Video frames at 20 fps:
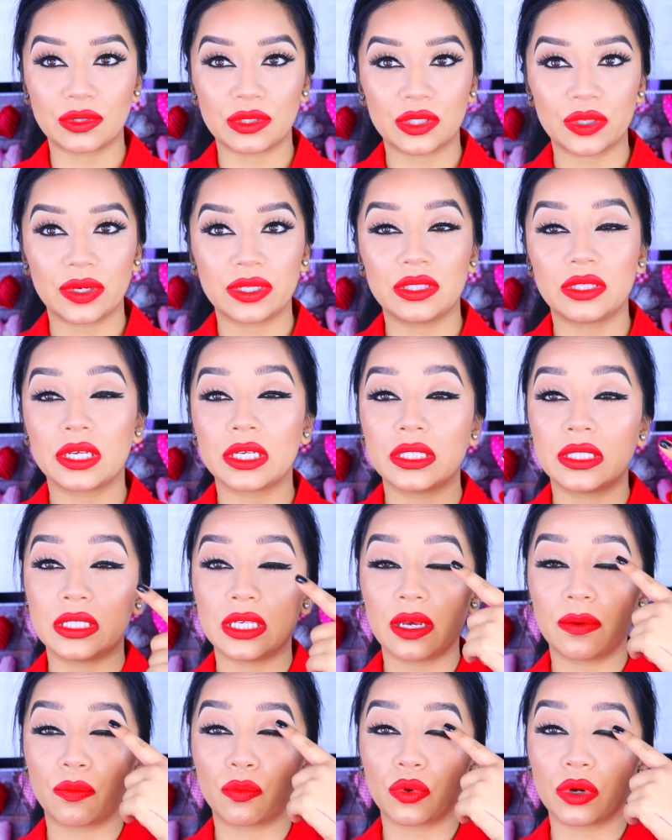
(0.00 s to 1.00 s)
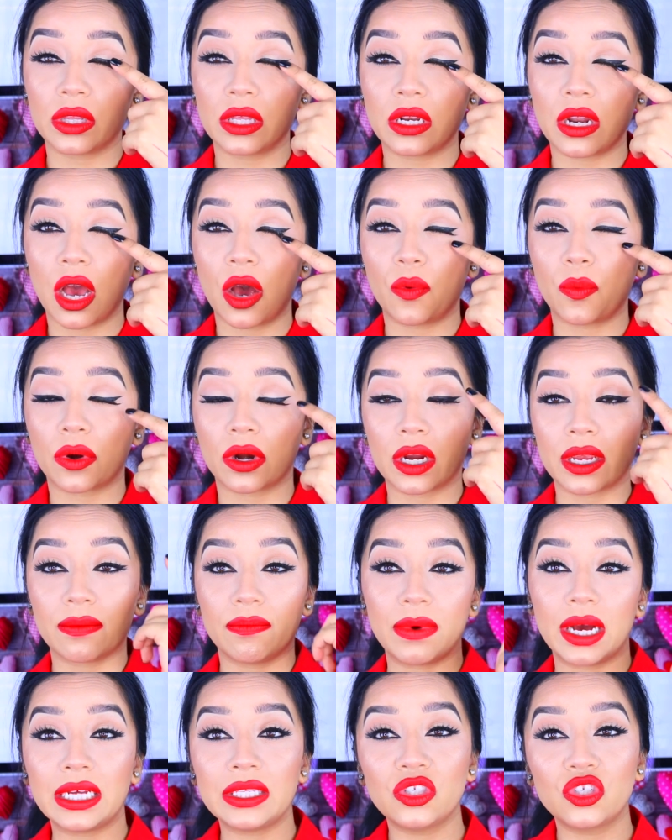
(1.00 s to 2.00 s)
So as you can see, I'm really not
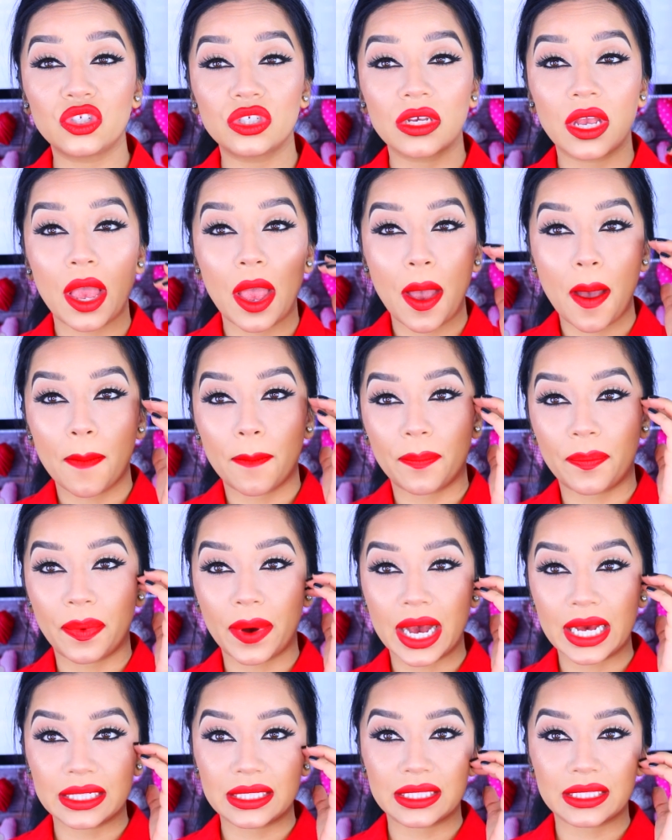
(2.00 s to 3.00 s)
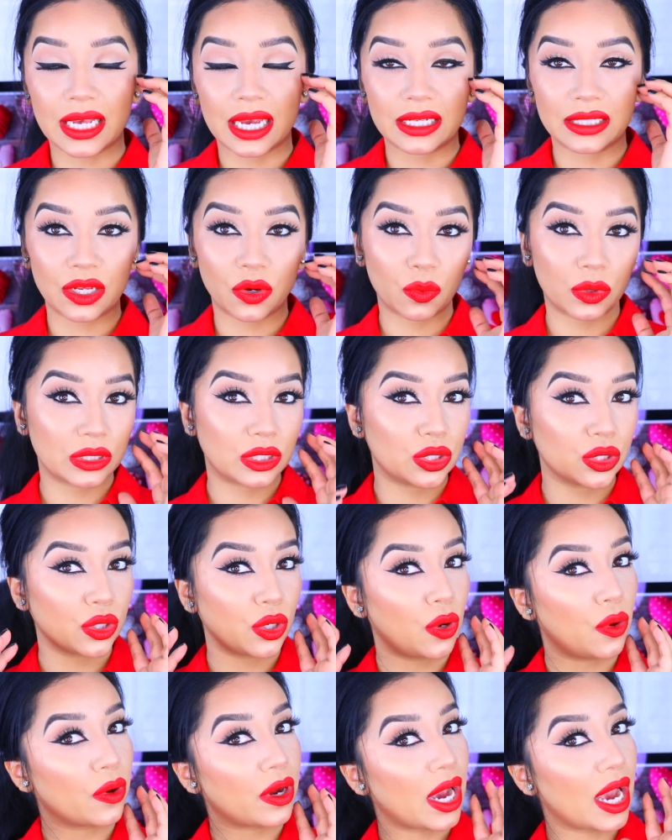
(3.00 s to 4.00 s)
wearing much, but I did want to
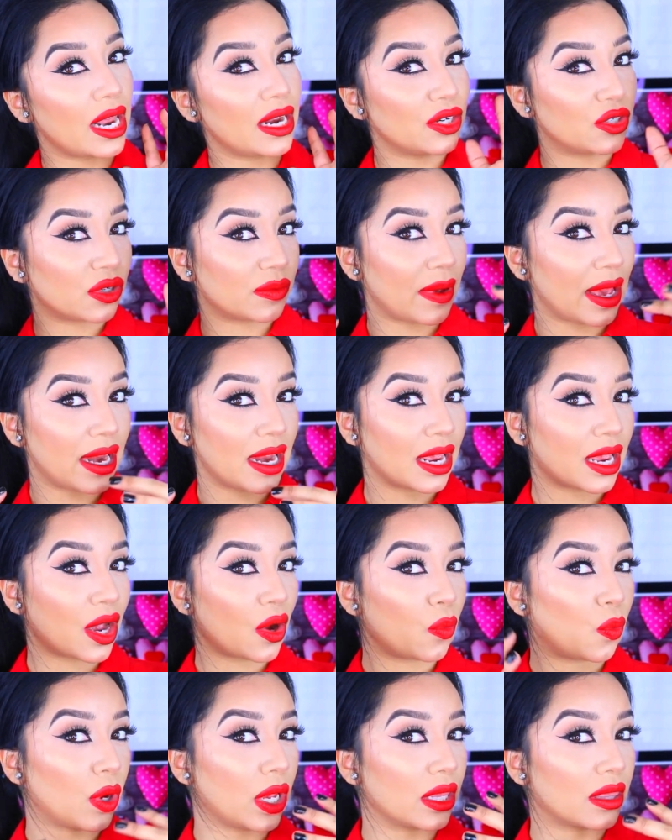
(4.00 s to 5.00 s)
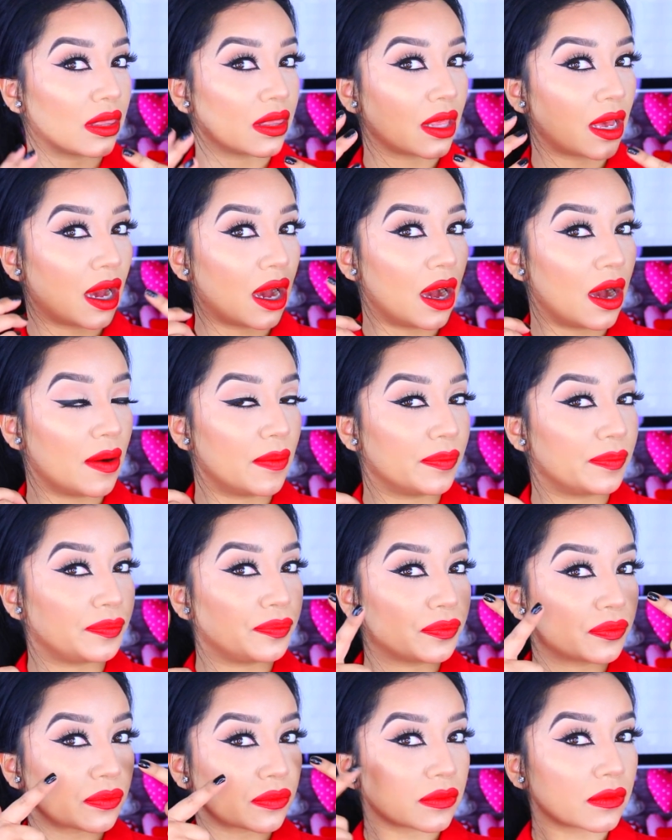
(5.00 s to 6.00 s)
go kind of dramatic with the
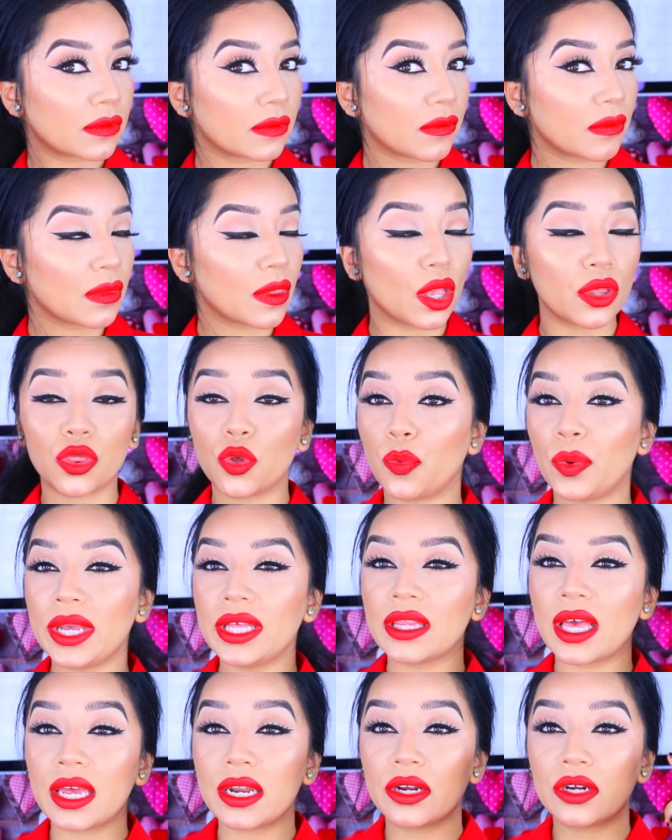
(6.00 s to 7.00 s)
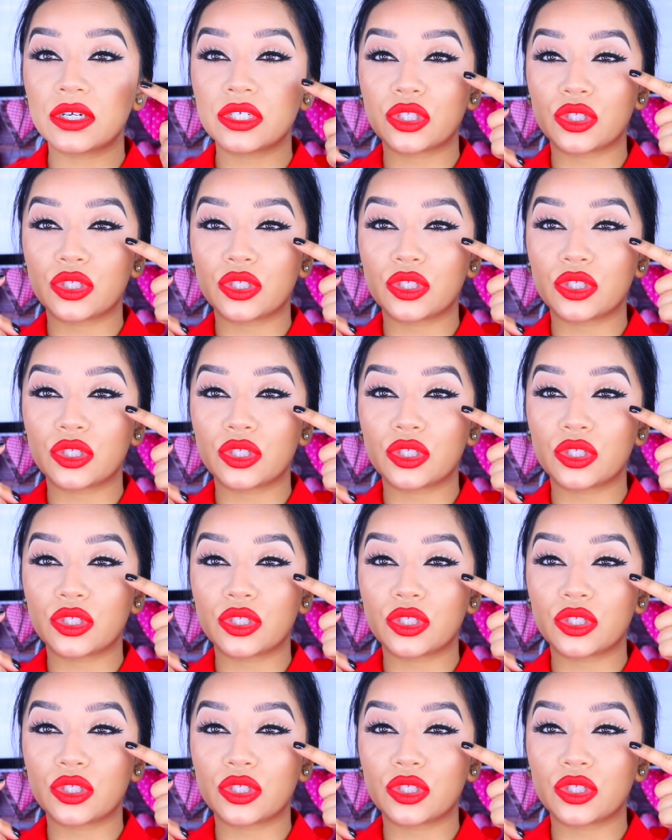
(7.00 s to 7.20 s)
wing liner.